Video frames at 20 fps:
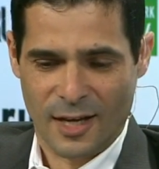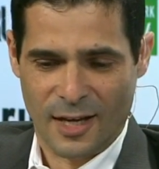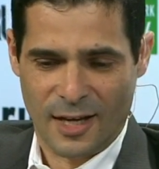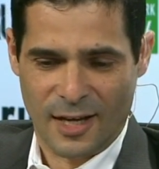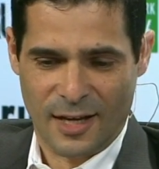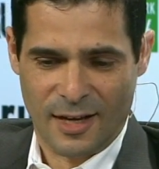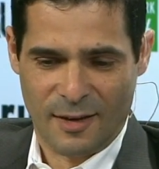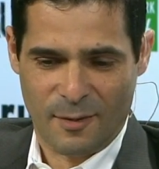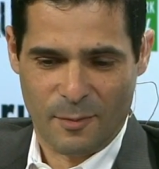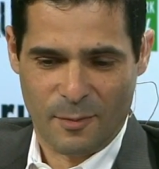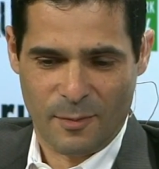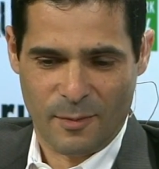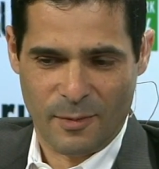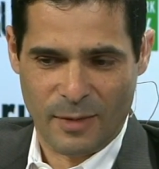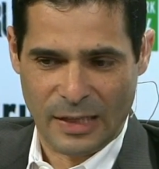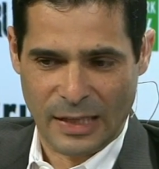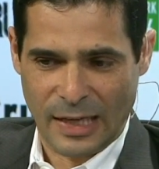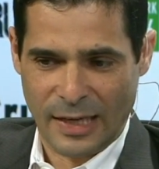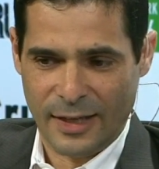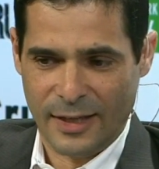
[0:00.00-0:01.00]
Um,
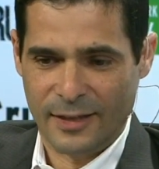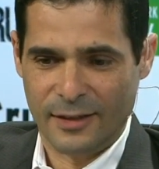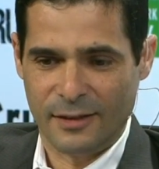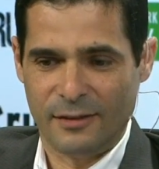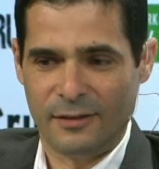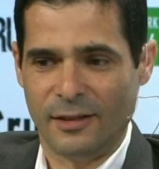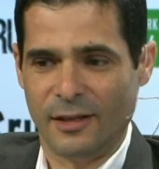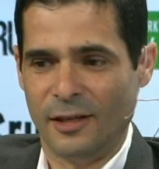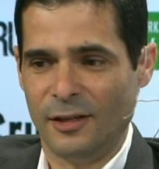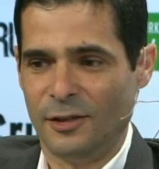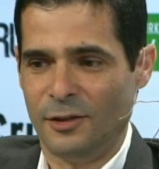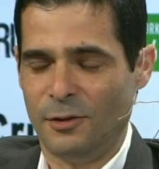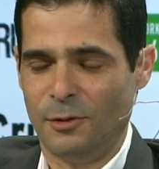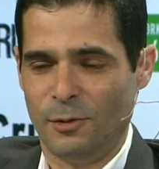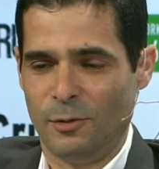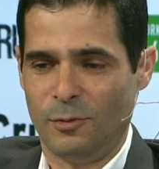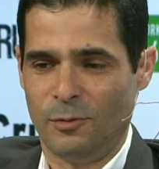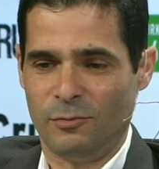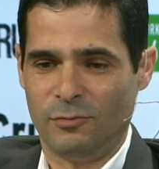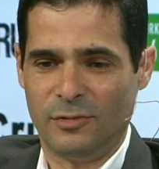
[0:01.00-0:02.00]
I can tell
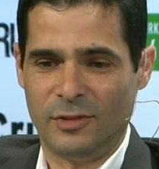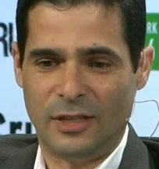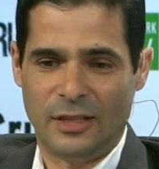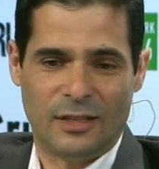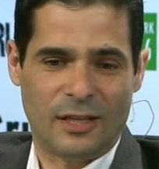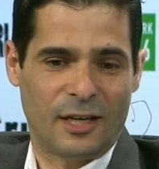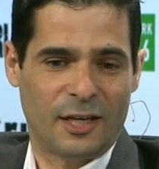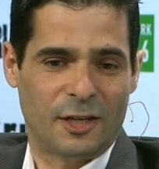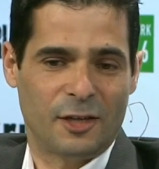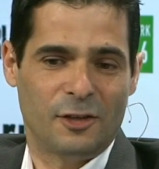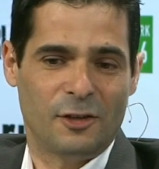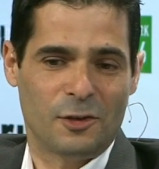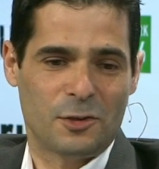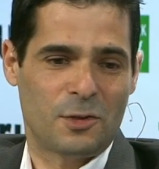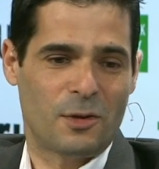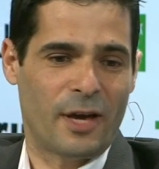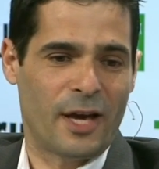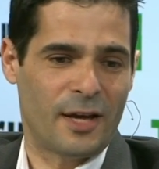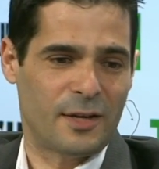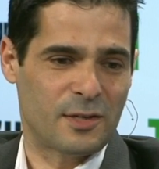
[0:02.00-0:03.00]
you that I can also
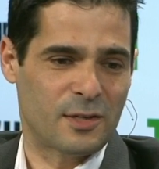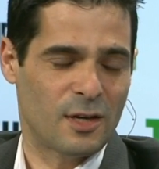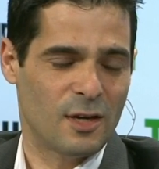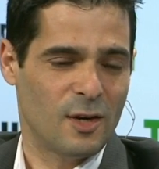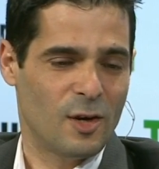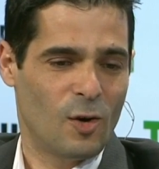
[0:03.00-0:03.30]
ask,